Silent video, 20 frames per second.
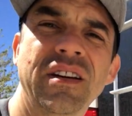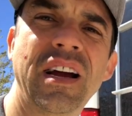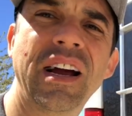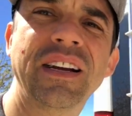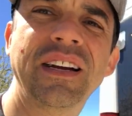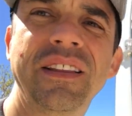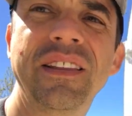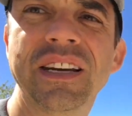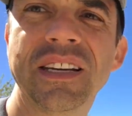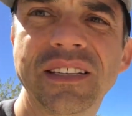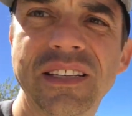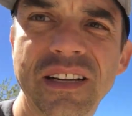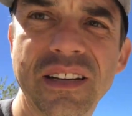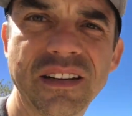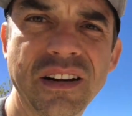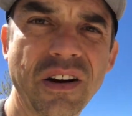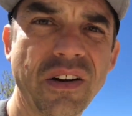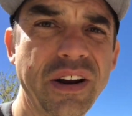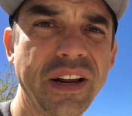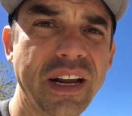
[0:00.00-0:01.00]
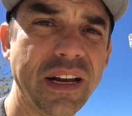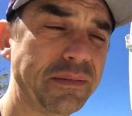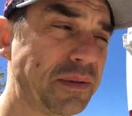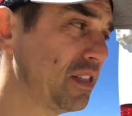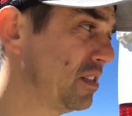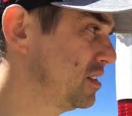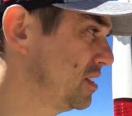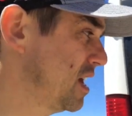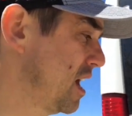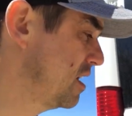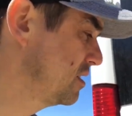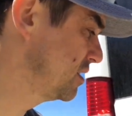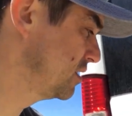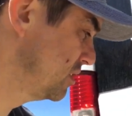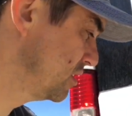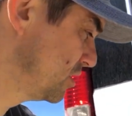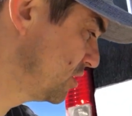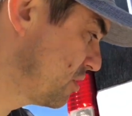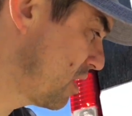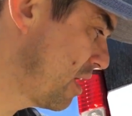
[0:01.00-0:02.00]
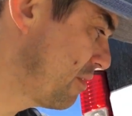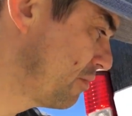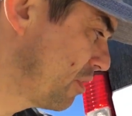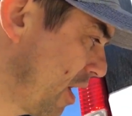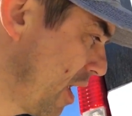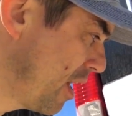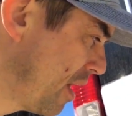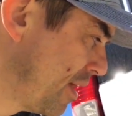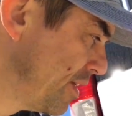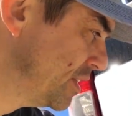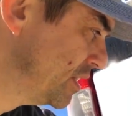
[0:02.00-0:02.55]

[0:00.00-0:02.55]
I did this at Cody Gibson's house in his driveway.